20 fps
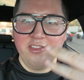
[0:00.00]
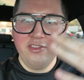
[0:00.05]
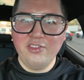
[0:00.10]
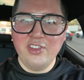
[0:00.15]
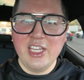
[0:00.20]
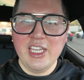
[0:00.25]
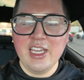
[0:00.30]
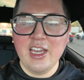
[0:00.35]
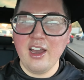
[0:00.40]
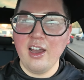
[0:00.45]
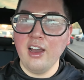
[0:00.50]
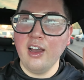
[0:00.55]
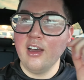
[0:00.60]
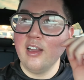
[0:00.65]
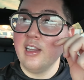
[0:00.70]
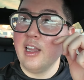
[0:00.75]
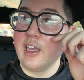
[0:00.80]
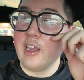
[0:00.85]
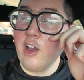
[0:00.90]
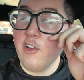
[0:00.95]
via
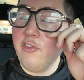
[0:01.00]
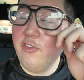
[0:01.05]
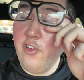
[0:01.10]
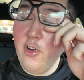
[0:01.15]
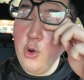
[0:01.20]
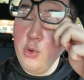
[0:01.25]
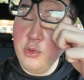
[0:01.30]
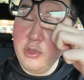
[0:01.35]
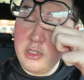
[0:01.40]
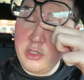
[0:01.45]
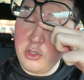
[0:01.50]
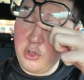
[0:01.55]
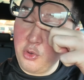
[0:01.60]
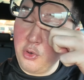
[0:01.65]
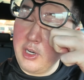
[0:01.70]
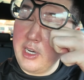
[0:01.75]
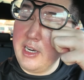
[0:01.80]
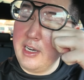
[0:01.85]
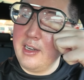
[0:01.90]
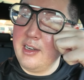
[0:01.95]
like a phone
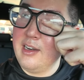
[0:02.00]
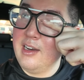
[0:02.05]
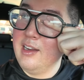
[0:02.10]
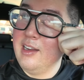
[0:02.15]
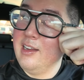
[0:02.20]
screen.